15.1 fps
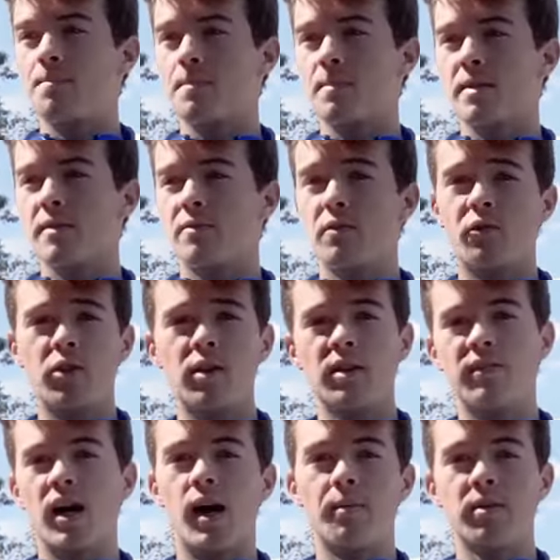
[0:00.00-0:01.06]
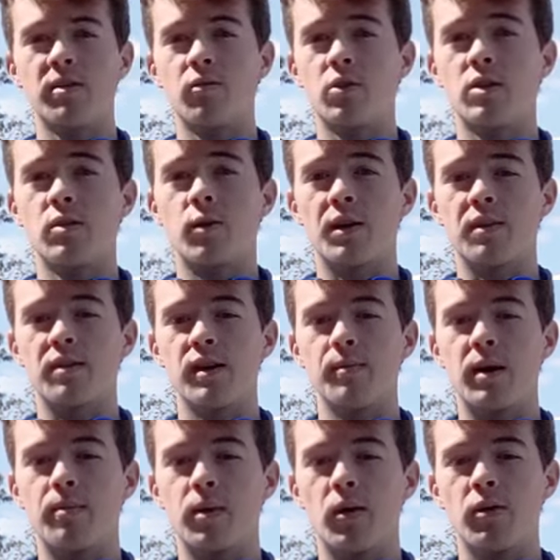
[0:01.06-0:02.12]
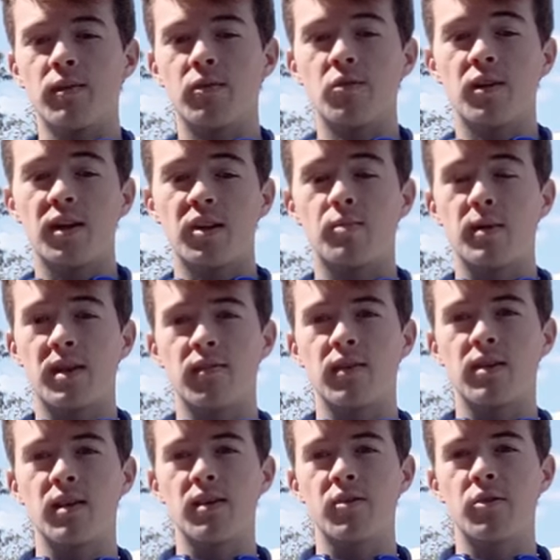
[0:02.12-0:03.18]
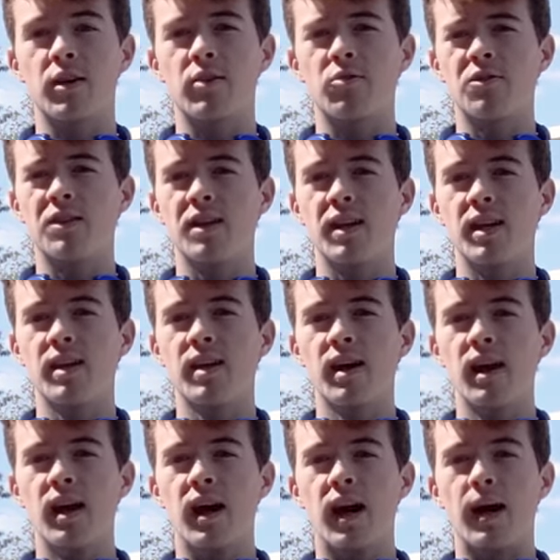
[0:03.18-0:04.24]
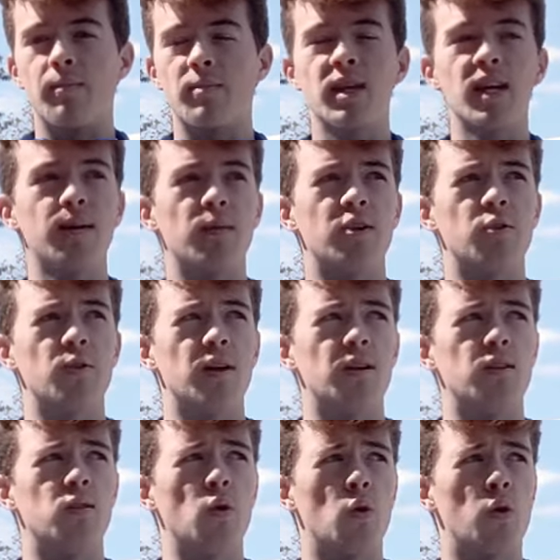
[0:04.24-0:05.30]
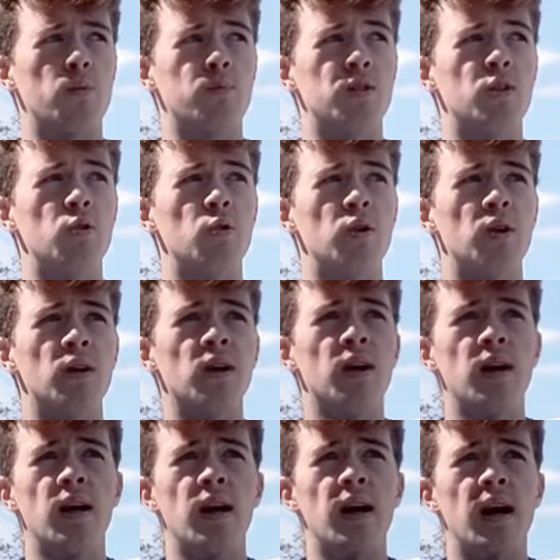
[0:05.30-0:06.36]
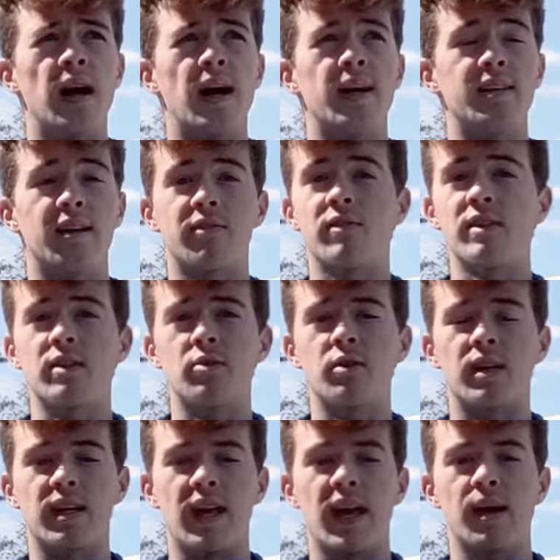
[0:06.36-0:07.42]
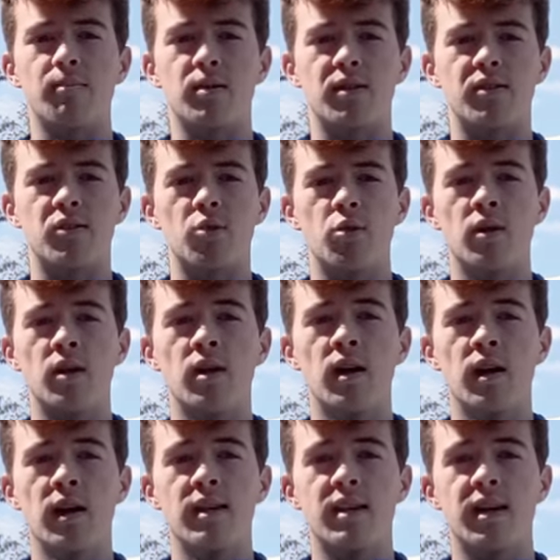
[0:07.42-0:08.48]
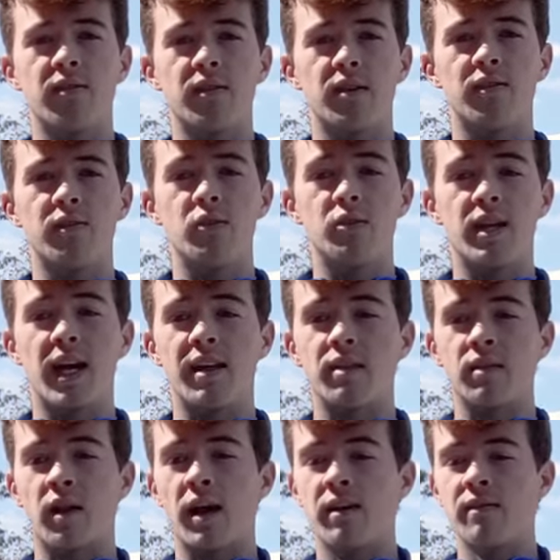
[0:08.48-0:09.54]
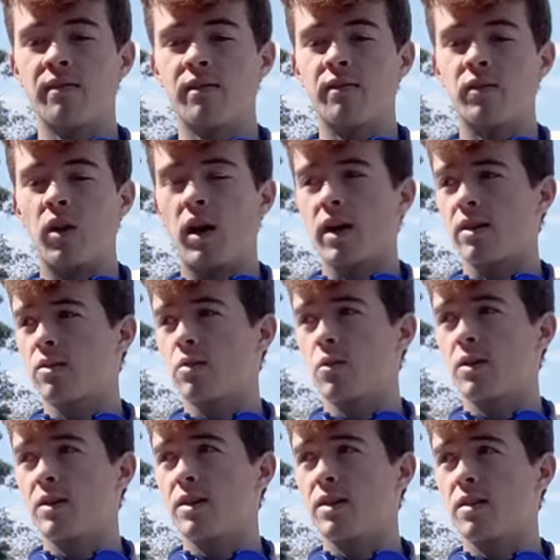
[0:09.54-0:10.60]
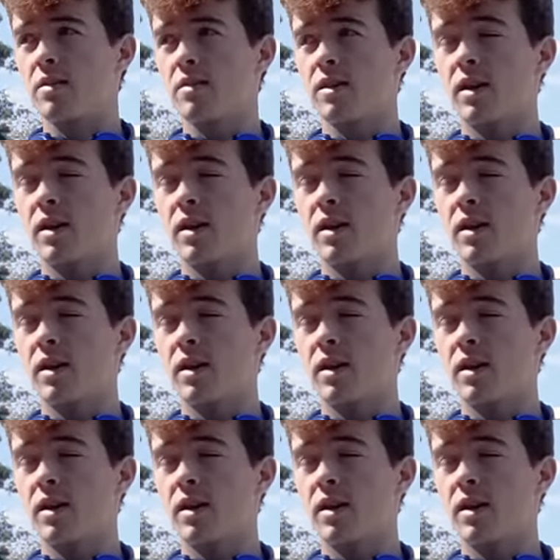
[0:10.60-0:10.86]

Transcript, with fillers: Feel free to leave comments of what you want to see about Bowdoin if there's any specific things you're interested in. I'm thinking about doing a dorm tour, uh, definitely doing a campus tour, definitely a few day in the life vlog sort of deals.